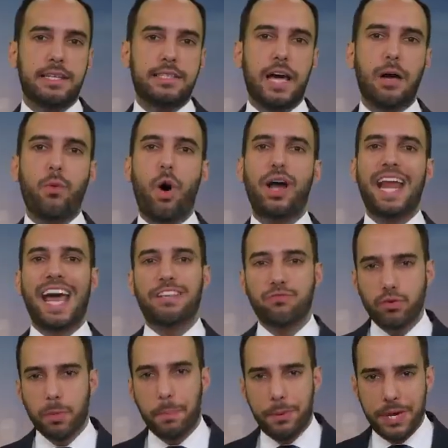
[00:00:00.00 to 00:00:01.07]
Taiwan has
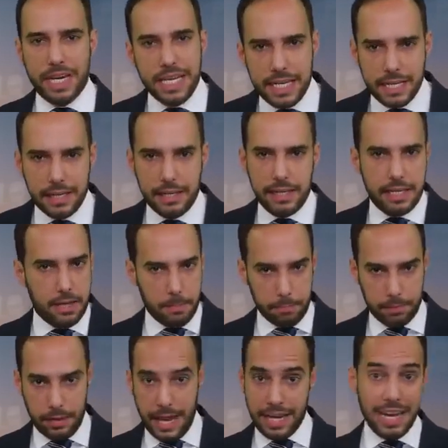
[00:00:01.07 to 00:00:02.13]
repeatedly
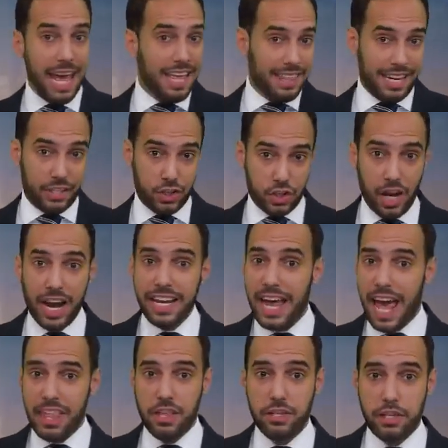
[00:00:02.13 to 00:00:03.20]
complained that China
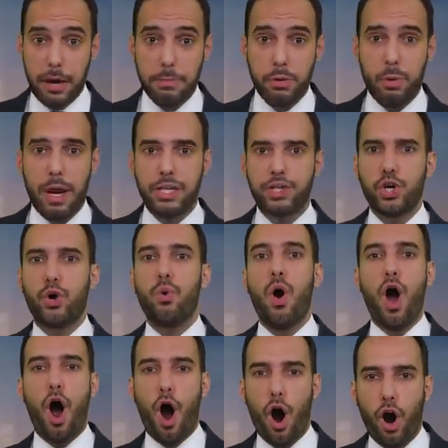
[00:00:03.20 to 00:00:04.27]
and the WHO
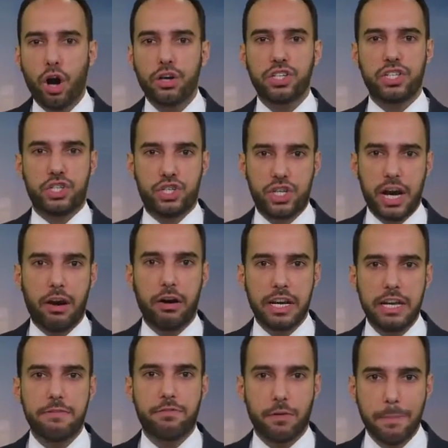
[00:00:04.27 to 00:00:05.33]
aren't sharing
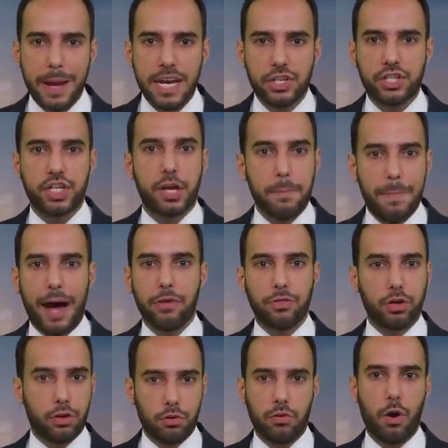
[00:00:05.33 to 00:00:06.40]
information about
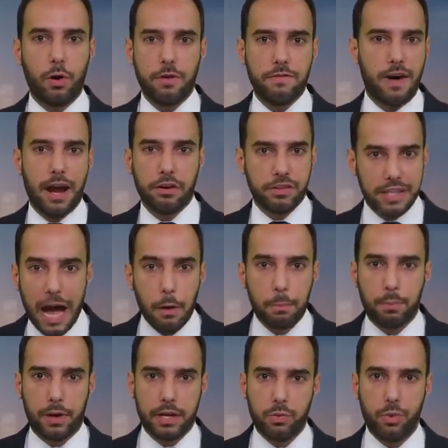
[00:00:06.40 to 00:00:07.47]
the coronavirus
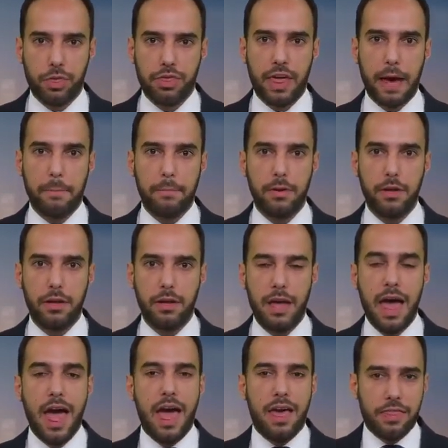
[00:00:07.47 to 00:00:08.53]
outbreak with them.
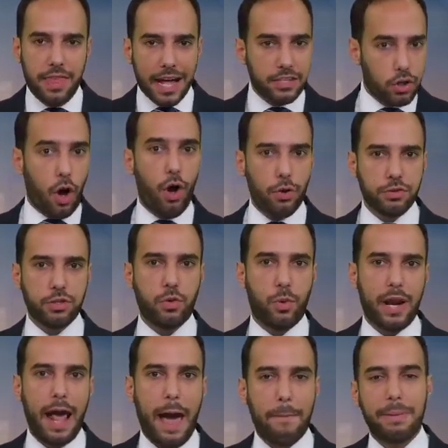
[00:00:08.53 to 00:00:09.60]
That's also
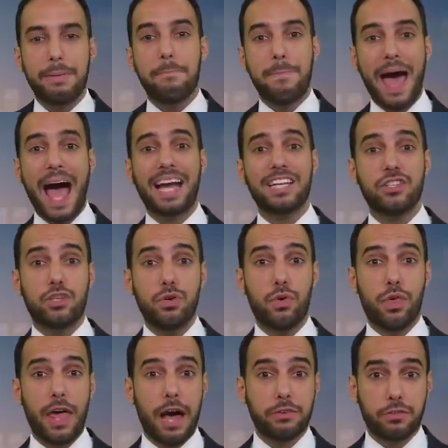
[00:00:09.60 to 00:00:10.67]
what happened back in
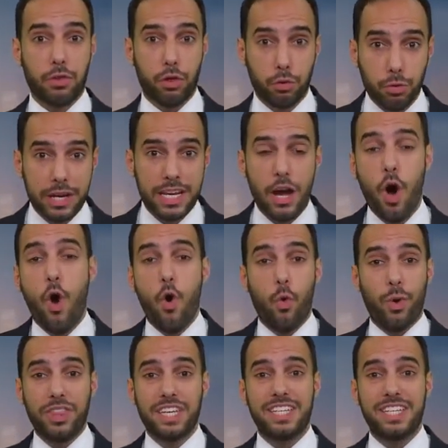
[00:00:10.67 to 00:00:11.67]
2003 when